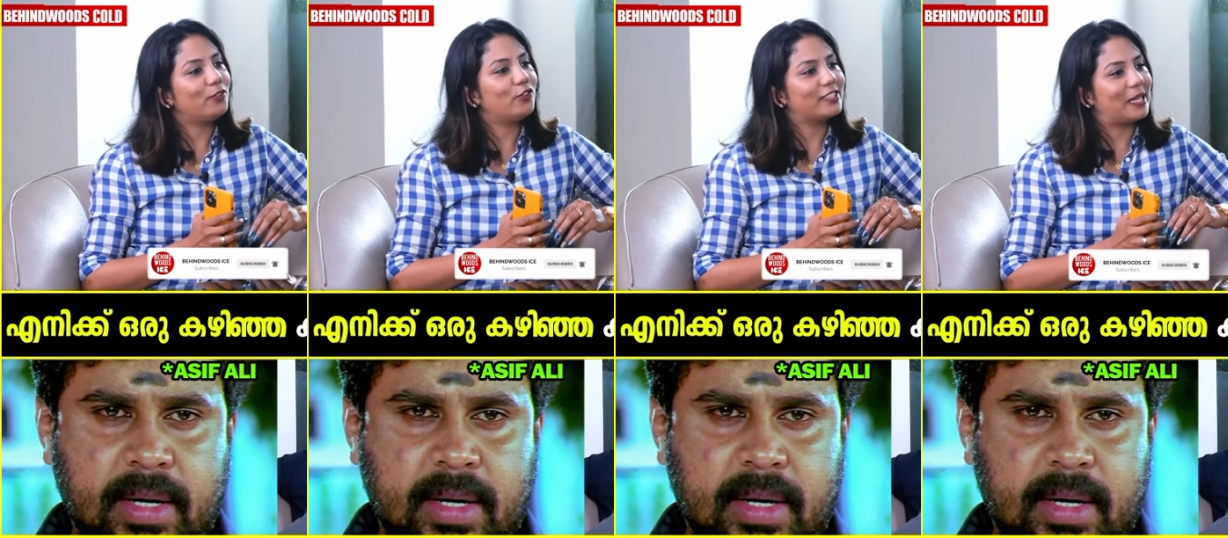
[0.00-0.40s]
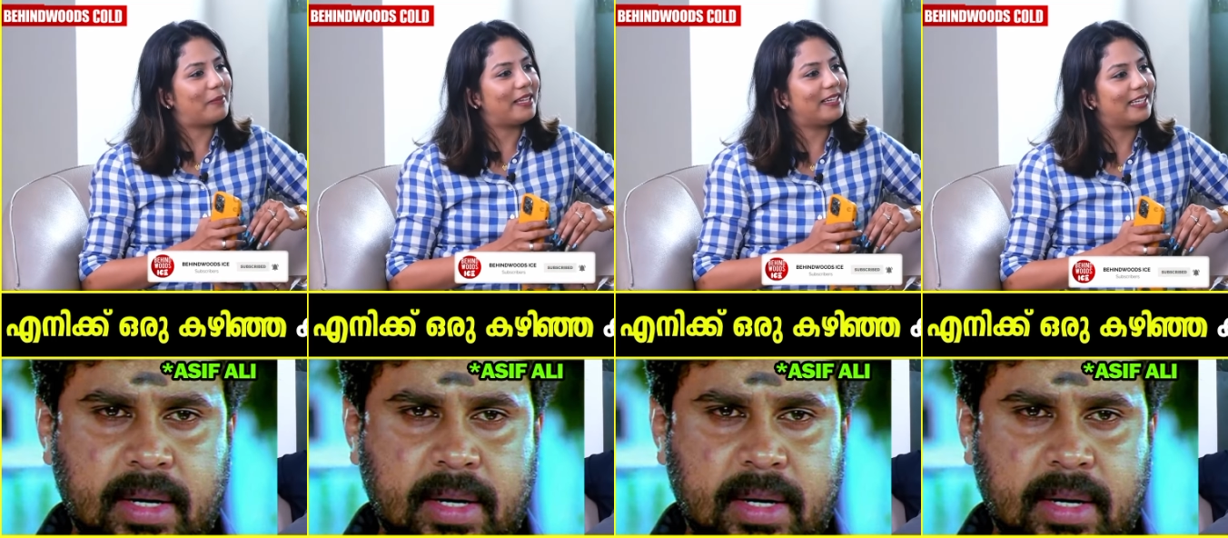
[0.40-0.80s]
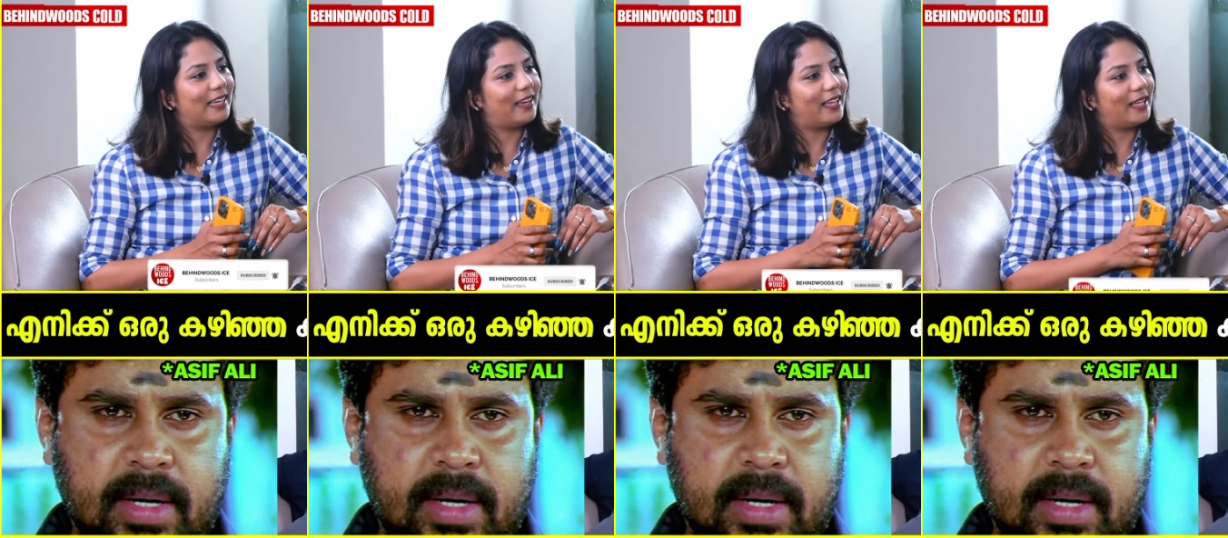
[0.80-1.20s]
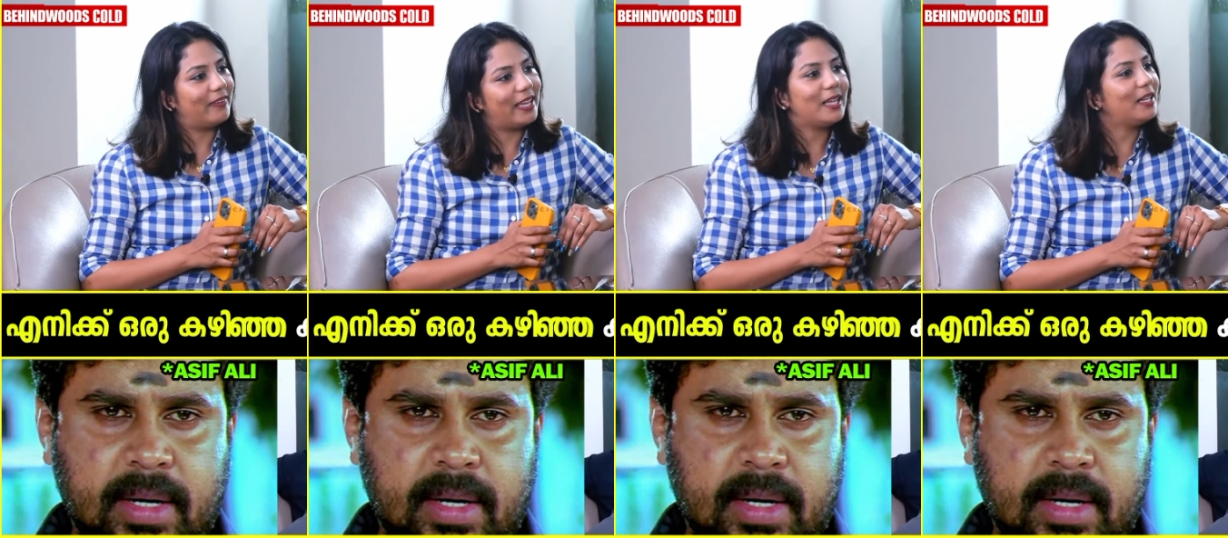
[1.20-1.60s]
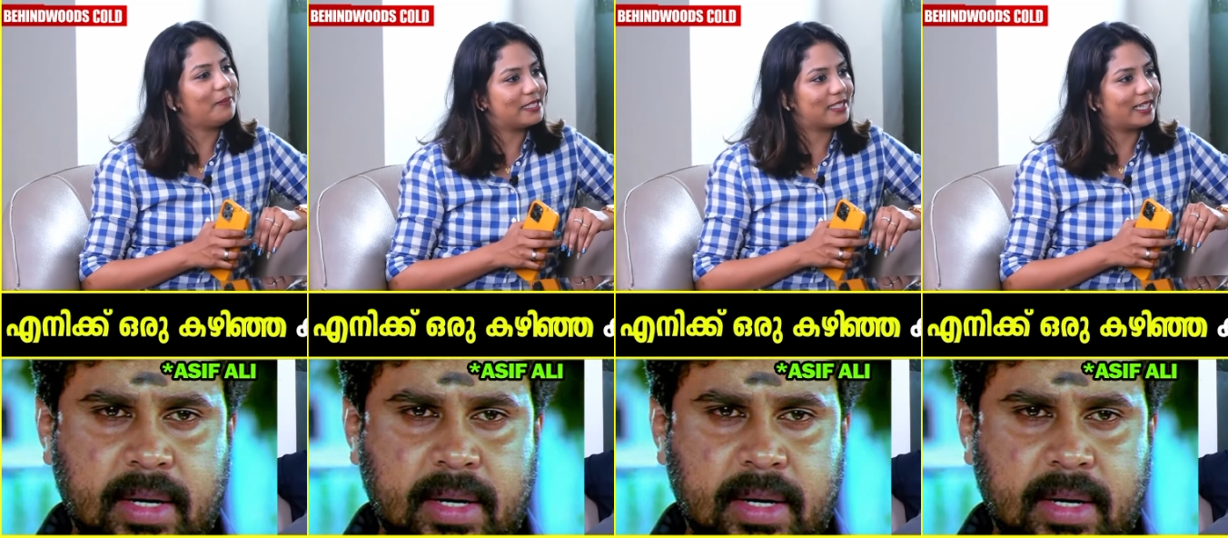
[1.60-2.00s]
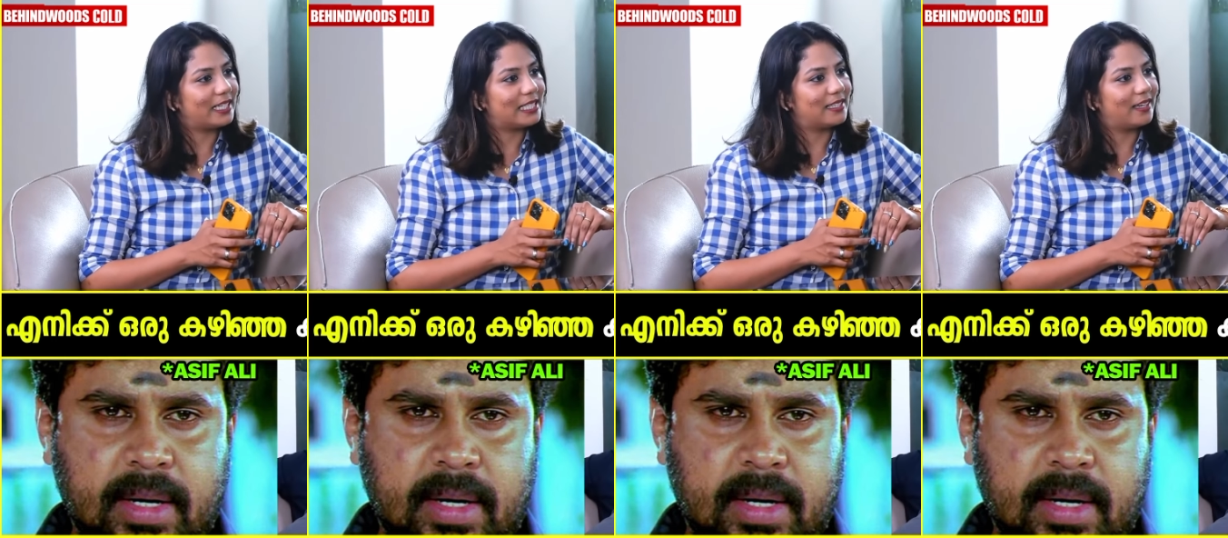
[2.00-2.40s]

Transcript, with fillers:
Speaker 1: and all something like that. Where can you put it? Get it?